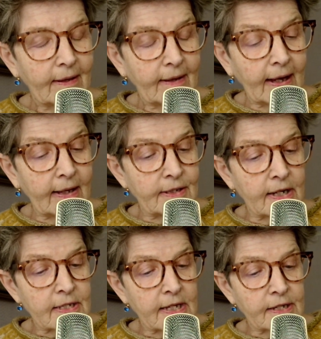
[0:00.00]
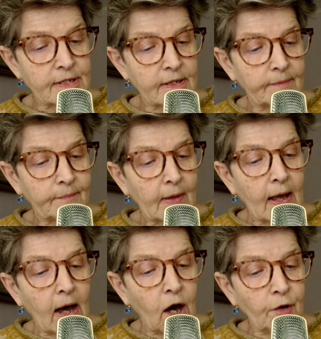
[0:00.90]
Angela says,
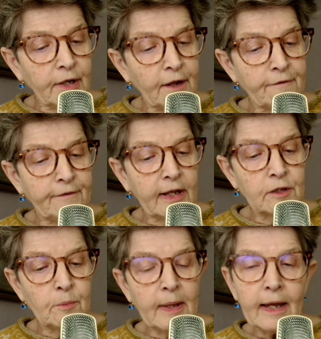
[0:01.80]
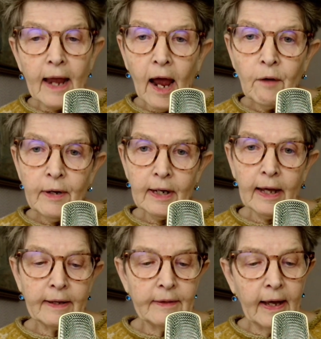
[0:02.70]
How did it feel to be carried
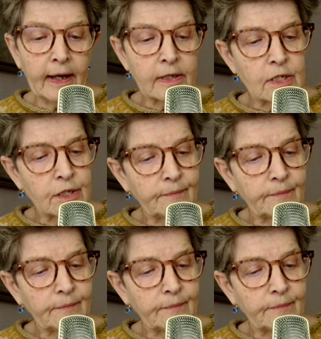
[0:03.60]
like that?